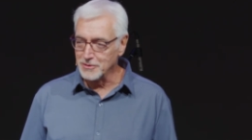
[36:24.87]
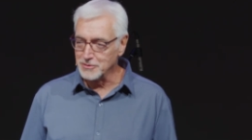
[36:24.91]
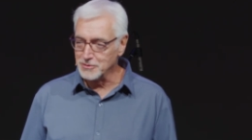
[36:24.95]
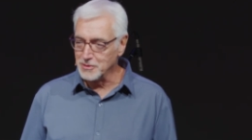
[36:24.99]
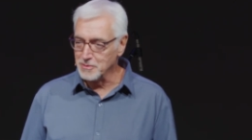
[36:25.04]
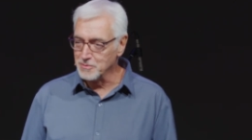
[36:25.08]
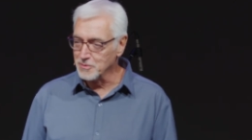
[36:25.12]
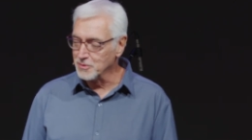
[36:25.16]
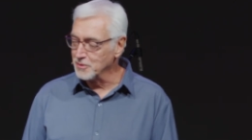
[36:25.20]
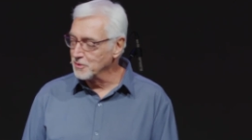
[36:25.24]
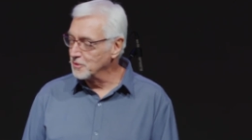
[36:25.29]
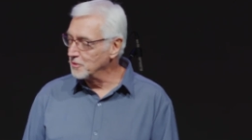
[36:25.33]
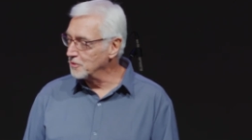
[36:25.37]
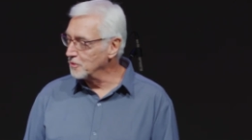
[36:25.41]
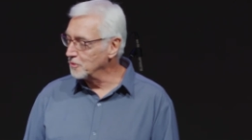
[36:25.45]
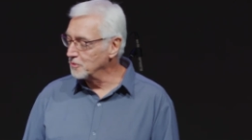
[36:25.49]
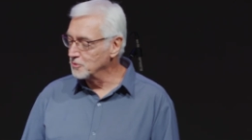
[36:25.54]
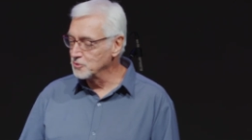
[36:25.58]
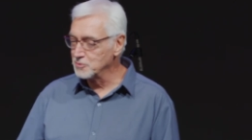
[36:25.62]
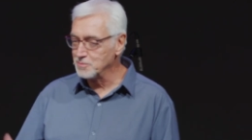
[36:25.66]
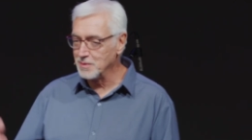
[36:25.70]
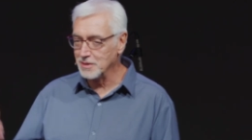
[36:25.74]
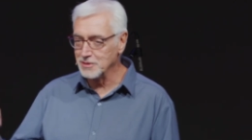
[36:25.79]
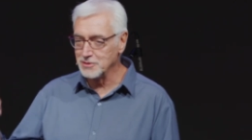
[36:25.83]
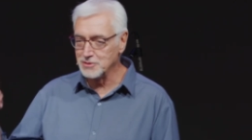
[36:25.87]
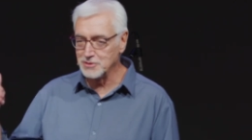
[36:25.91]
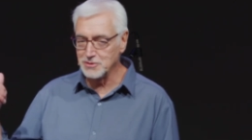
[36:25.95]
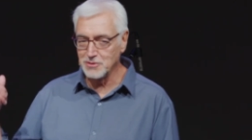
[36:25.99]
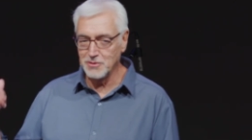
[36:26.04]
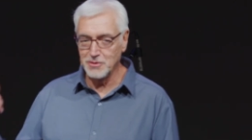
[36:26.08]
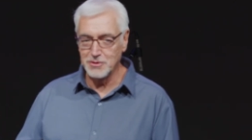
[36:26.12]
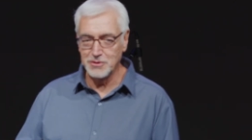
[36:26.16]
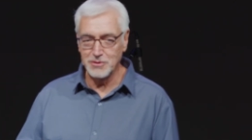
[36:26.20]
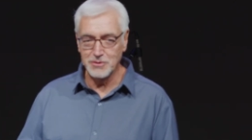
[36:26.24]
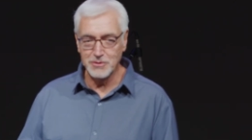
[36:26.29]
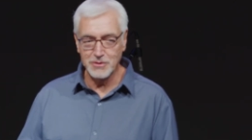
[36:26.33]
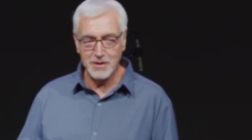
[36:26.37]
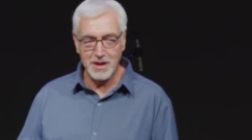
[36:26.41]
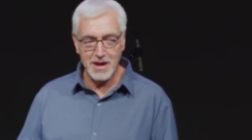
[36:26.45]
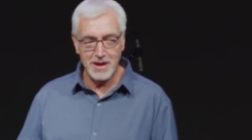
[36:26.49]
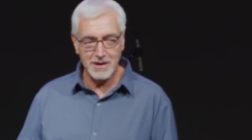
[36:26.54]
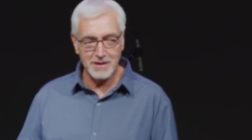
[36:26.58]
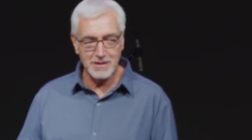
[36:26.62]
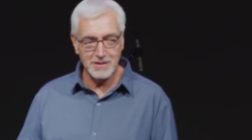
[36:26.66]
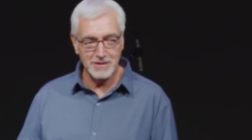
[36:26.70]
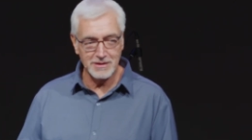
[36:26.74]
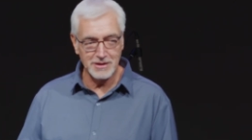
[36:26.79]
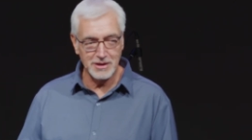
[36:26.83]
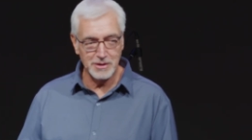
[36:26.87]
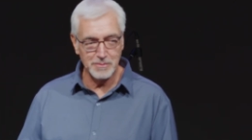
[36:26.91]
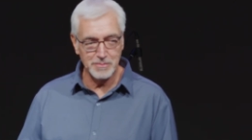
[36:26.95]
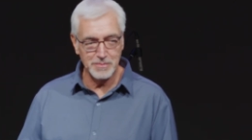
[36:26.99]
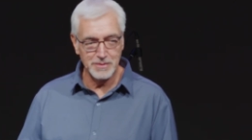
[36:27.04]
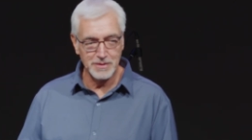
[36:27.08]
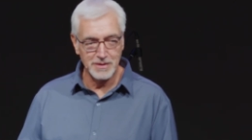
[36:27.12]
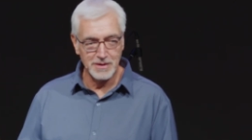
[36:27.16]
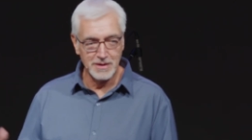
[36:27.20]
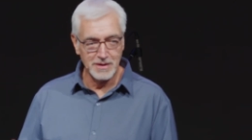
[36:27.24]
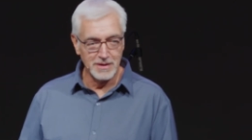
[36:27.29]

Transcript: So I'm going to close by showing you that clip.